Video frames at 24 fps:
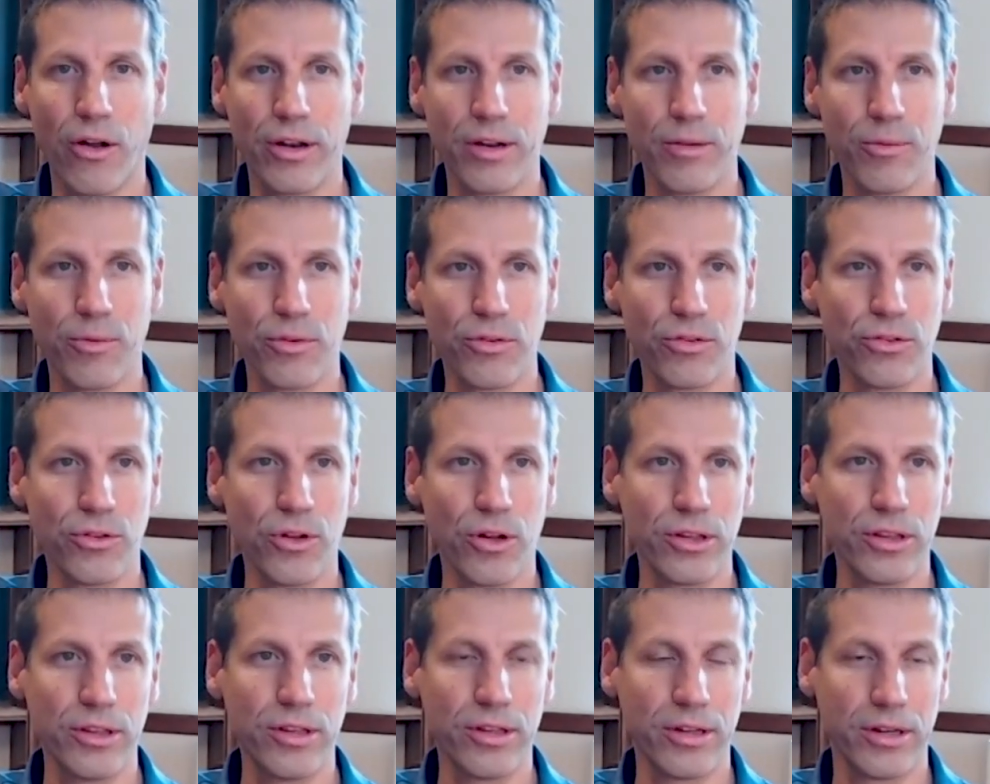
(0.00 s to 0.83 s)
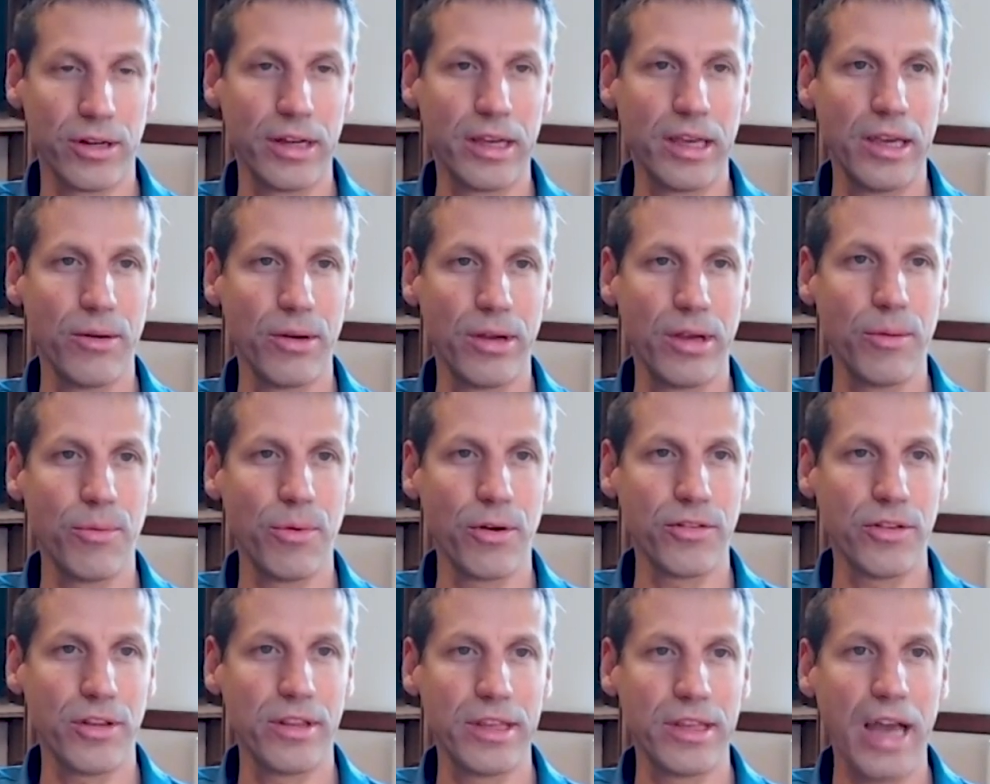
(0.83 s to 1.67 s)
It was not, he was
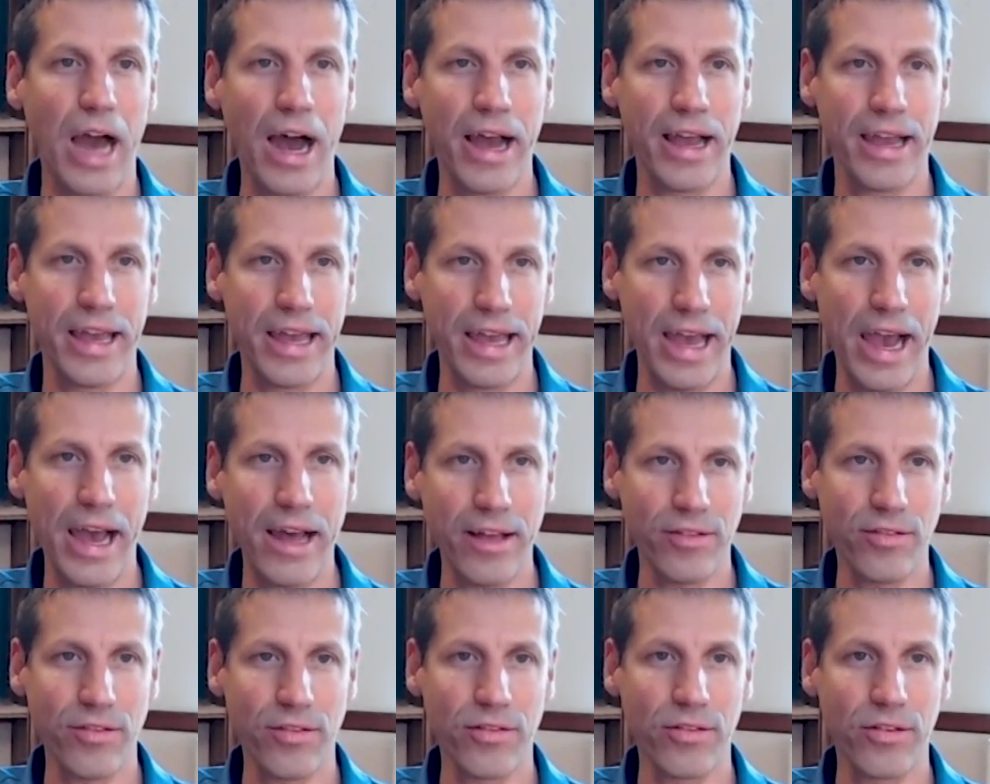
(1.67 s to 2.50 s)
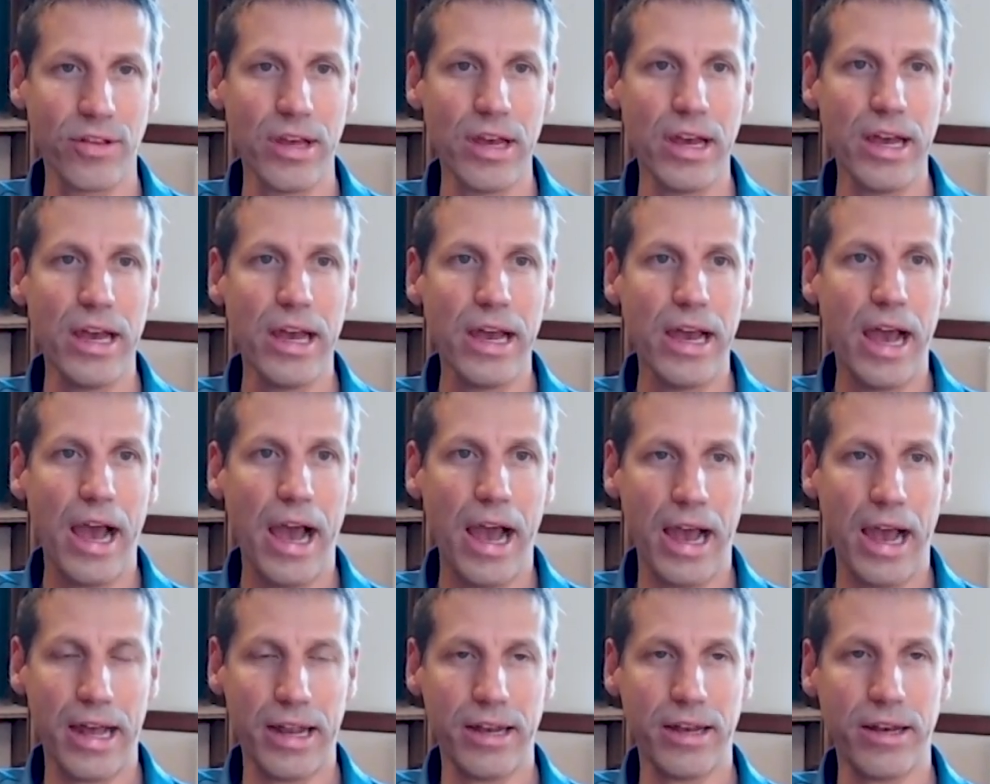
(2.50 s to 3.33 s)
at the IAS,
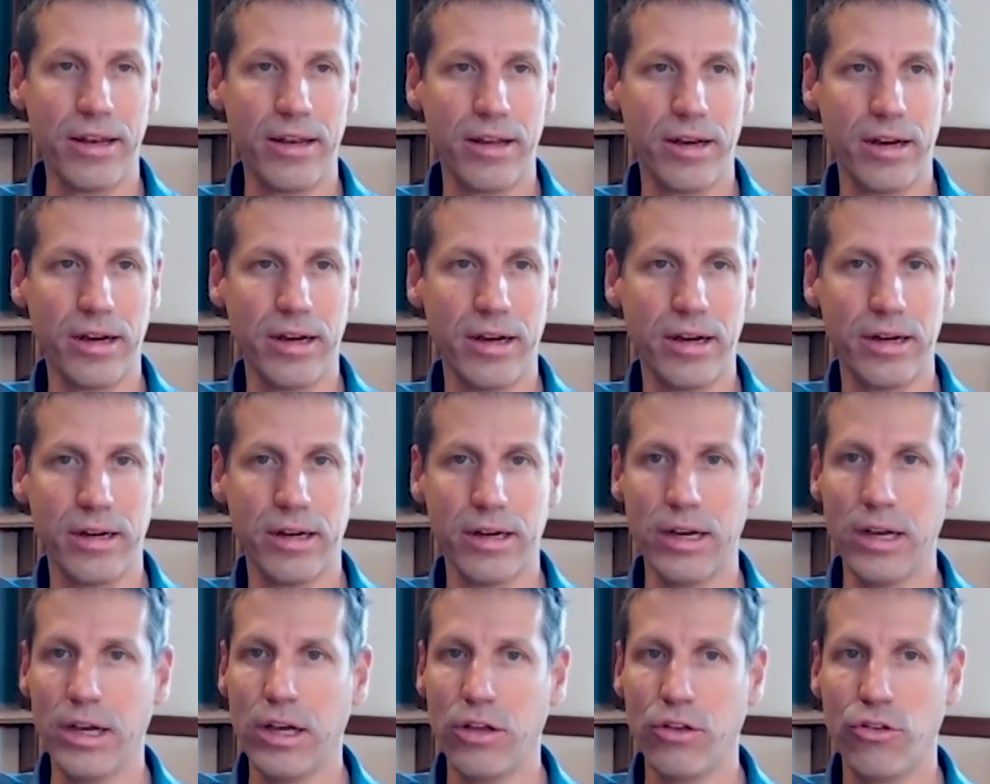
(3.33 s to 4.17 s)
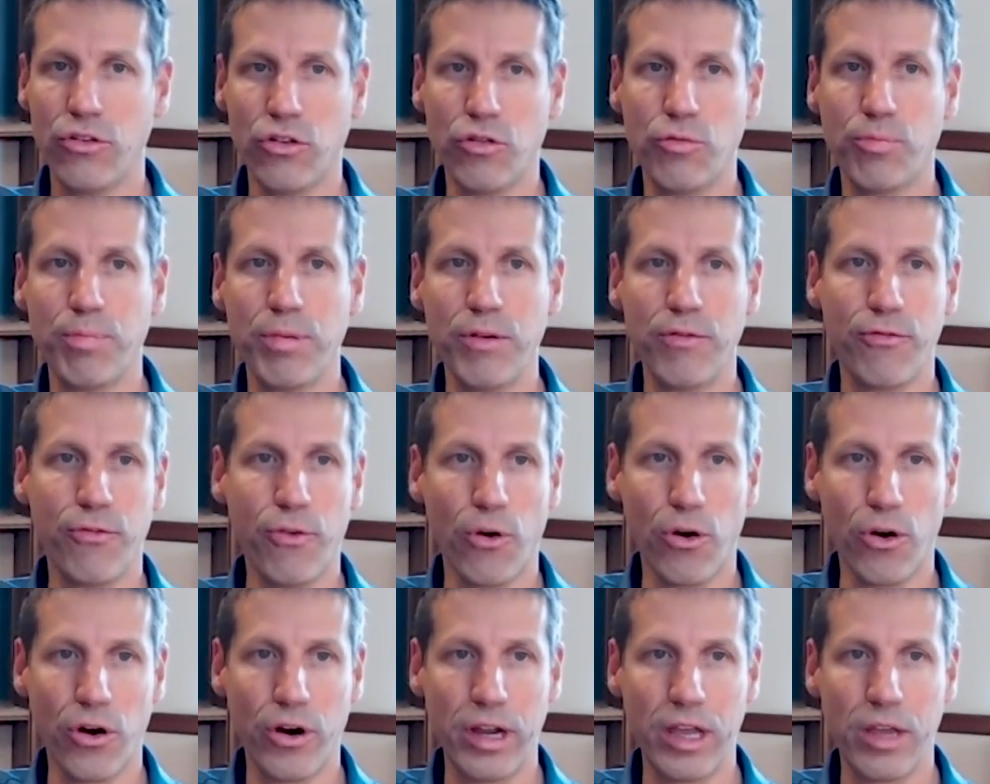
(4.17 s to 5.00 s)
and just
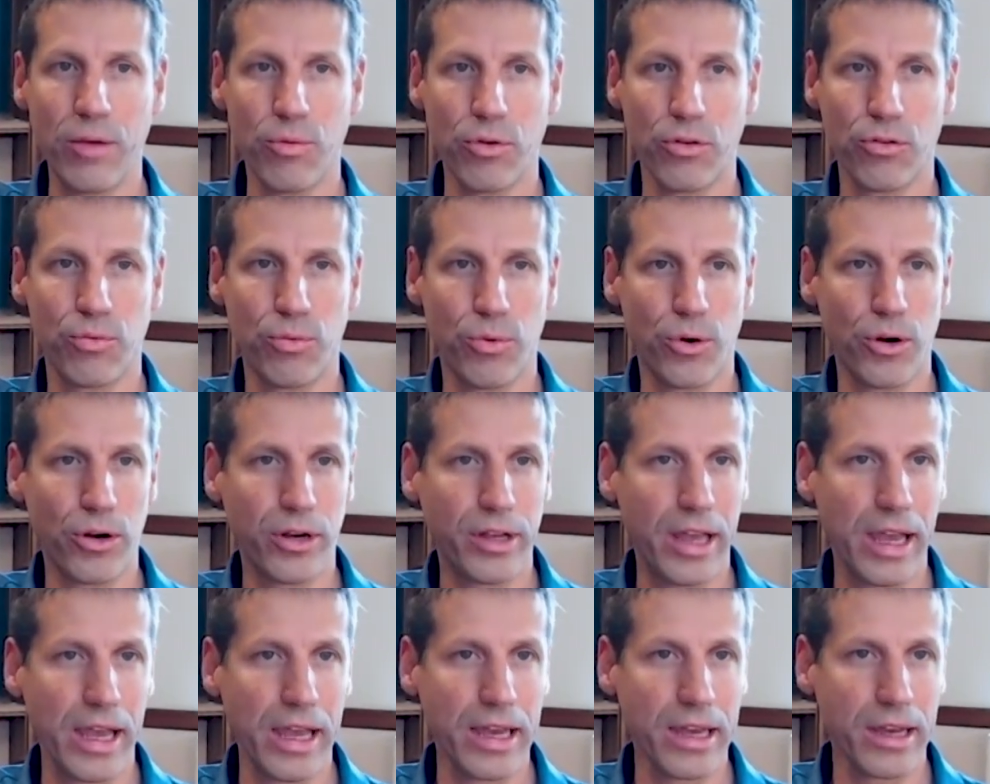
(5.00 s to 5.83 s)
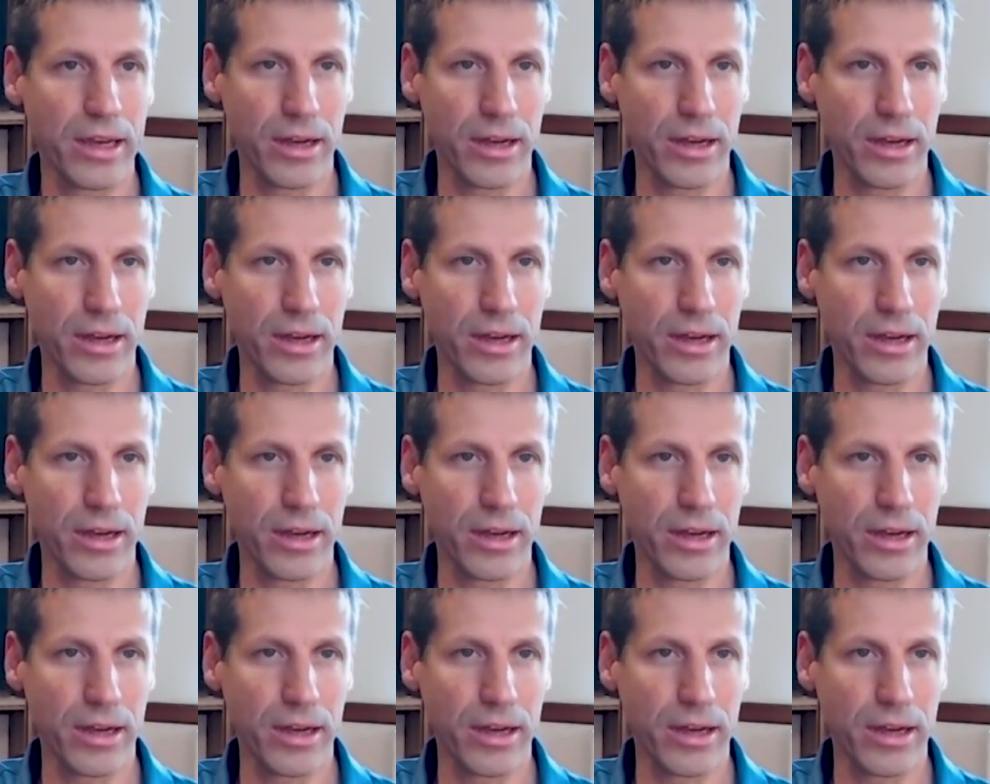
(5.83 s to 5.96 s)
before he was working